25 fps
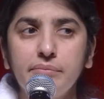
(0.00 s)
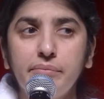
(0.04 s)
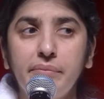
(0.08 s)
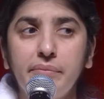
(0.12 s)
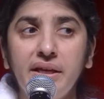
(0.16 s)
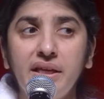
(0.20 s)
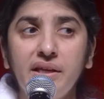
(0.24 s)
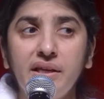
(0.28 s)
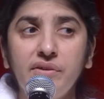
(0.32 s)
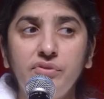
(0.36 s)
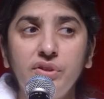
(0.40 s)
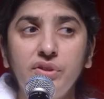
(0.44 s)

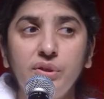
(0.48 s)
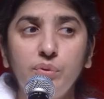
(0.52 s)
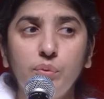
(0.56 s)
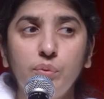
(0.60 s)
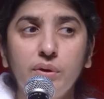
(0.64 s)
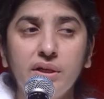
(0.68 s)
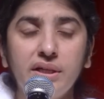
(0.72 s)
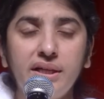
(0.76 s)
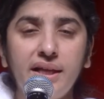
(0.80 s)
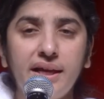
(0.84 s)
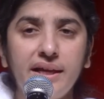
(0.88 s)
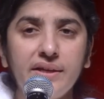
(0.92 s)
My every
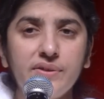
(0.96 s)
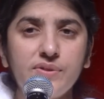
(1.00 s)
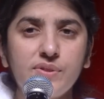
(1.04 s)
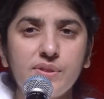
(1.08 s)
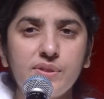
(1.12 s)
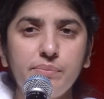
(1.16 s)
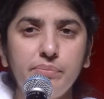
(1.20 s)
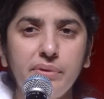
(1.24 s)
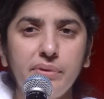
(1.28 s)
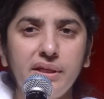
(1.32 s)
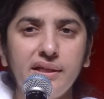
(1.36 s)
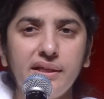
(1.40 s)
word I
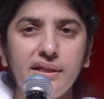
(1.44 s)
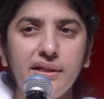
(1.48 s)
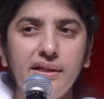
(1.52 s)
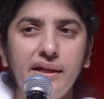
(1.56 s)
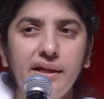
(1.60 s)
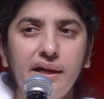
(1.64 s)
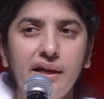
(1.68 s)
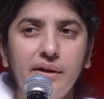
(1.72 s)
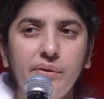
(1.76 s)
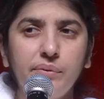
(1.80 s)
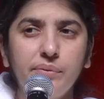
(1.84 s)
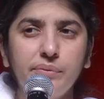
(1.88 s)
speak
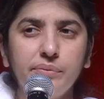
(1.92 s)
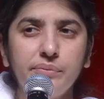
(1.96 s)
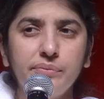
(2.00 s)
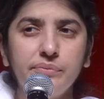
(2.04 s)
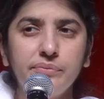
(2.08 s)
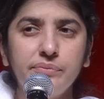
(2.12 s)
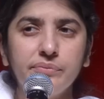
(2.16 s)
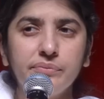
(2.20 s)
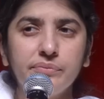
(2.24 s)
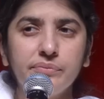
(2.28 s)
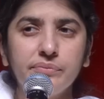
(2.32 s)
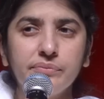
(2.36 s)
now,
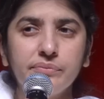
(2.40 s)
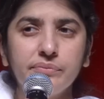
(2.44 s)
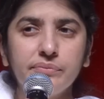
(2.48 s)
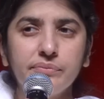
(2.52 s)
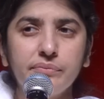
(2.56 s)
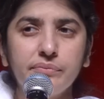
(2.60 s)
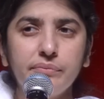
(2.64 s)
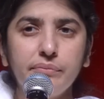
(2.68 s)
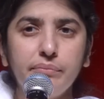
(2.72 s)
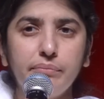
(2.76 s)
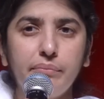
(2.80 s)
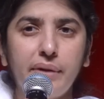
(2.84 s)

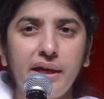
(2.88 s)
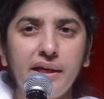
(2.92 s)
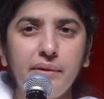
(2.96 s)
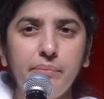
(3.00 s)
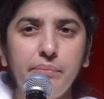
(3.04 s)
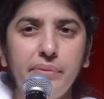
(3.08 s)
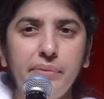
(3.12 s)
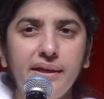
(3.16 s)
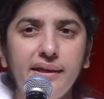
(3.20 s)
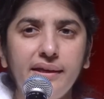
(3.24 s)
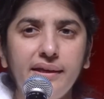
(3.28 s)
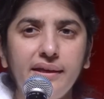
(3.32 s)
my
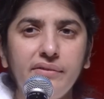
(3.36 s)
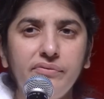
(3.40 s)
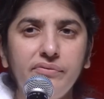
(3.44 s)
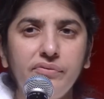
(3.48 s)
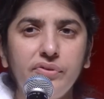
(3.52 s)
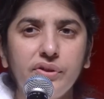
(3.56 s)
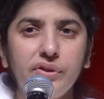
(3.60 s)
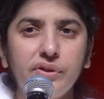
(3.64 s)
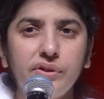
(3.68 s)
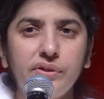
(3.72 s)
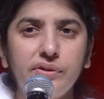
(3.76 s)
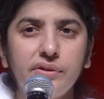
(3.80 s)

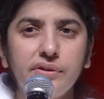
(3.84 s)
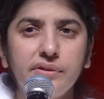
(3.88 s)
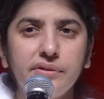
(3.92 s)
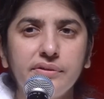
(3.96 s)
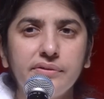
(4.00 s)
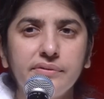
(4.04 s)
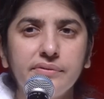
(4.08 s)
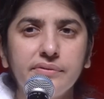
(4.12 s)
behavior.